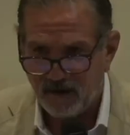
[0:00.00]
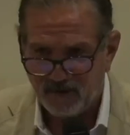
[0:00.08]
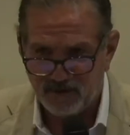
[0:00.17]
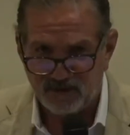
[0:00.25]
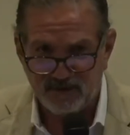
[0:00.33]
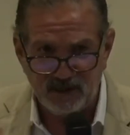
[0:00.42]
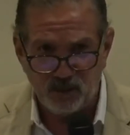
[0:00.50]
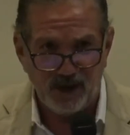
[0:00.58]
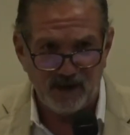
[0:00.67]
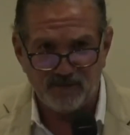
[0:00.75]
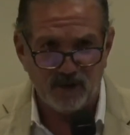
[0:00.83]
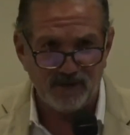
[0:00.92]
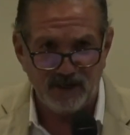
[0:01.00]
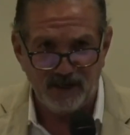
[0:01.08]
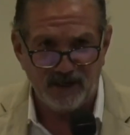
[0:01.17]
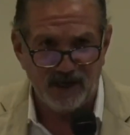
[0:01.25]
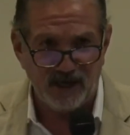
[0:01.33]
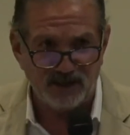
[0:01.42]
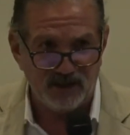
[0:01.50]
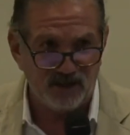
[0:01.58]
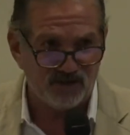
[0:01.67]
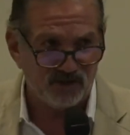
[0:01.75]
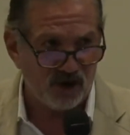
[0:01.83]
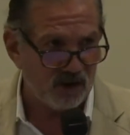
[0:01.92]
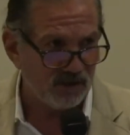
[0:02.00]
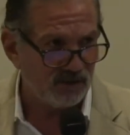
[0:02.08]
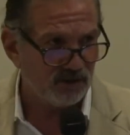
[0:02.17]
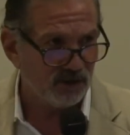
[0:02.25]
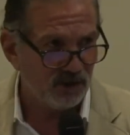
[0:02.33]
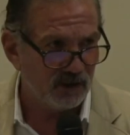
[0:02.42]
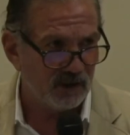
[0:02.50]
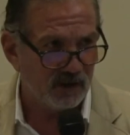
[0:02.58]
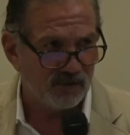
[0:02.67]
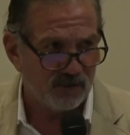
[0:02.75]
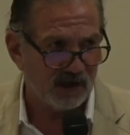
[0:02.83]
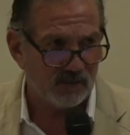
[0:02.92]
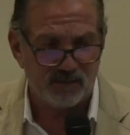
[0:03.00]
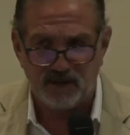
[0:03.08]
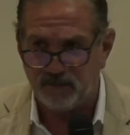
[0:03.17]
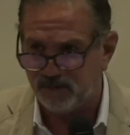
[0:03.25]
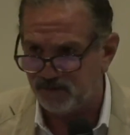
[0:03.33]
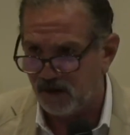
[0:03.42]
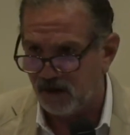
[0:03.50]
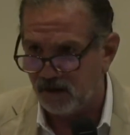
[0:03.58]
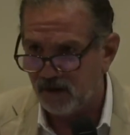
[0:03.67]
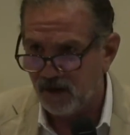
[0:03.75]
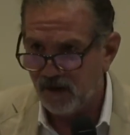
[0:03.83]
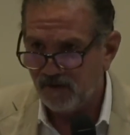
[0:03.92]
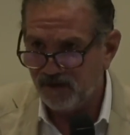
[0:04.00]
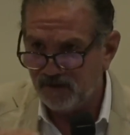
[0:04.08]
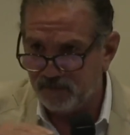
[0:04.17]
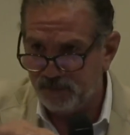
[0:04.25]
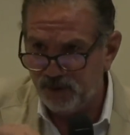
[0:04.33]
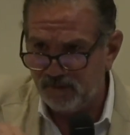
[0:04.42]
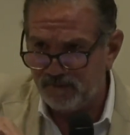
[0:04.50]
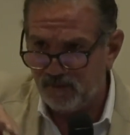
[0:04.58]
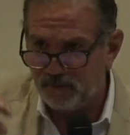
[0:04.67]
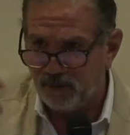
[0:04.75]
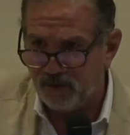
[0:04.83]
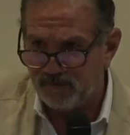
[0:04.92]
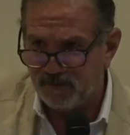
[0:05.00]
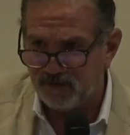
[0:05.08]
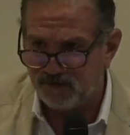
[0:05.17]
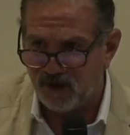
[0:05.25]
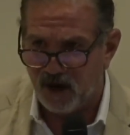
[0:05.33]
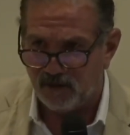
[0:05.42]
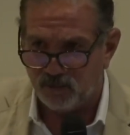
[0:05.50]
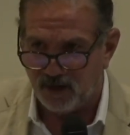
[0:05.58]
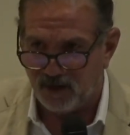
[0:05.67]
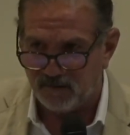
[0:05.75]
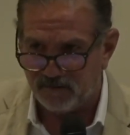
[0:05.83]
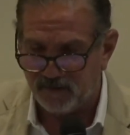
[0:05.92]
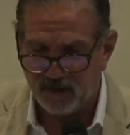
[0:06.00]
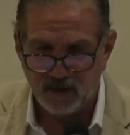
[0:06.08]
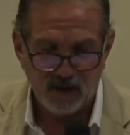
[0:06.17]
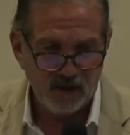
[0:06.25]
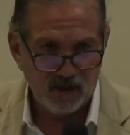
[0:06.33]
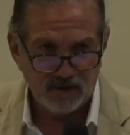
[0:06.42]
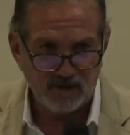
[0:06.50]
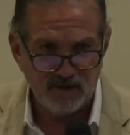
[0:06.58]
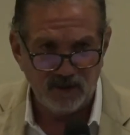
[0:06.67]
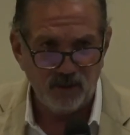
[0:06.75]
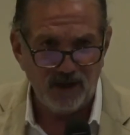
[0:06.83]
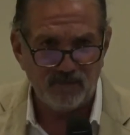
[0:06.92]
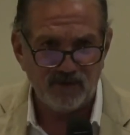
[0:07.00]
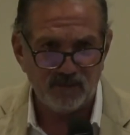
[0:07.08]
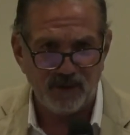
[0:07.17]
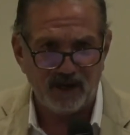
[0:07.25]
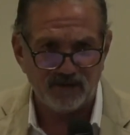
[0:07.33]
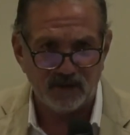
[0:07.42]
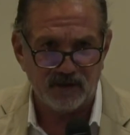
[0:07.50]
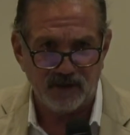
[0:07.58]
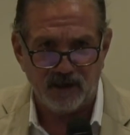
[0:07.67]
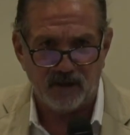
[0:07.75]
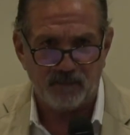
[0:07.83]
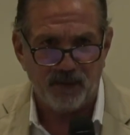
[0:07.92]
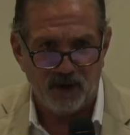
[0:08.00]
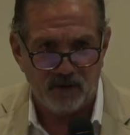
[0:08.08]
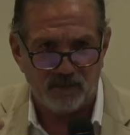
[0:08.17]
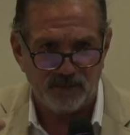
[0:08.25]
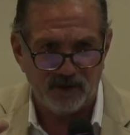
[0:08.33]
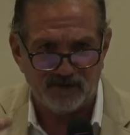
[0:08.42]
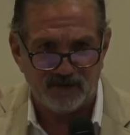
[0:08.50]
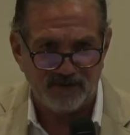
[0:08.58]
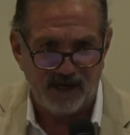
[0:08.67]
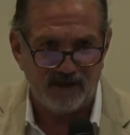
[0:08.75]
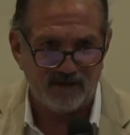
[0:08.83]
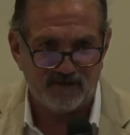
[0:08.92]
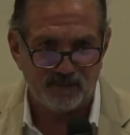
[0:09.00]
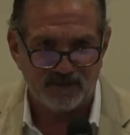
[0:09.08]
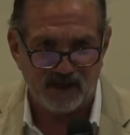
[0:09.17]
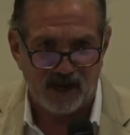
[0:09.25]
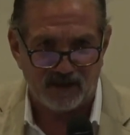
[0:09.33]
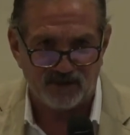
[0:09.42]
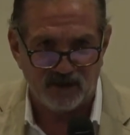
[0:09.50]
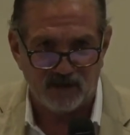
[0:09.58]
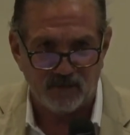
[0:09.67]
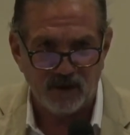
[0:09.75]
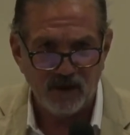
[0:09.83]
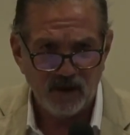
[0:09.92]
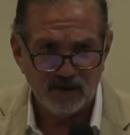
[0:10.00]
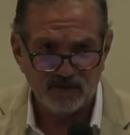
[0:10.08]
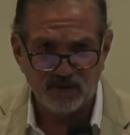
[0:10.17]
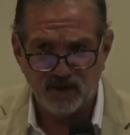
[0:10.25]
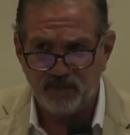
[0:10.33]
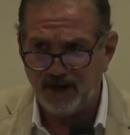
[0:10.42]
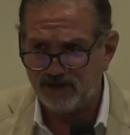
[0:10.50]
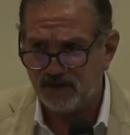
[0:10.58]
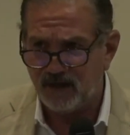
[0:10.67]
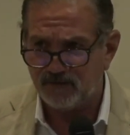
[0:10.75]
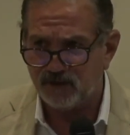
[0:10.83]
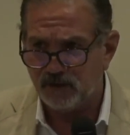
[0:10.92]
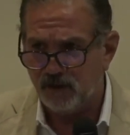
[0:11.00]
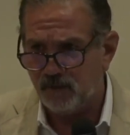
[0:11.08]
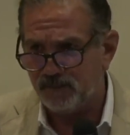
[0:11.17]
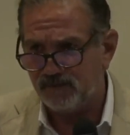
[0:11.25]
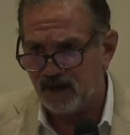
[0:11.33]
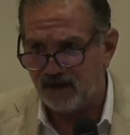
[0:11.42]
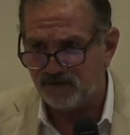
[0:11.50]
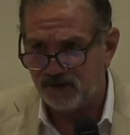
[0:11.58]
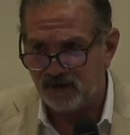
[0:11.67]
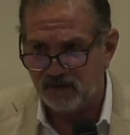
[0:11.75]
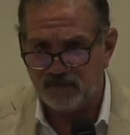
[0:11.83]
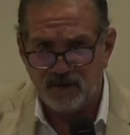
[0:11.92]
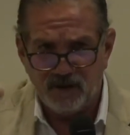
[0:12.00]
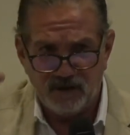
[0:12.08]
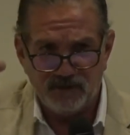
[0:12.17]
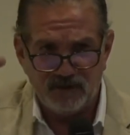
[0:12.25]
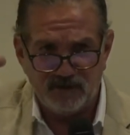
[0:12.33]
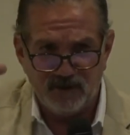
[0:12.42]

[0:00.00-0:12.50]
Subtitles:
the T wave on the EKG started to look incredibly bizarre. This beautiful, perfect sine wave. The T wave is basically a pump. It's a tenth of potassium. So when a patient has a low potassium, the T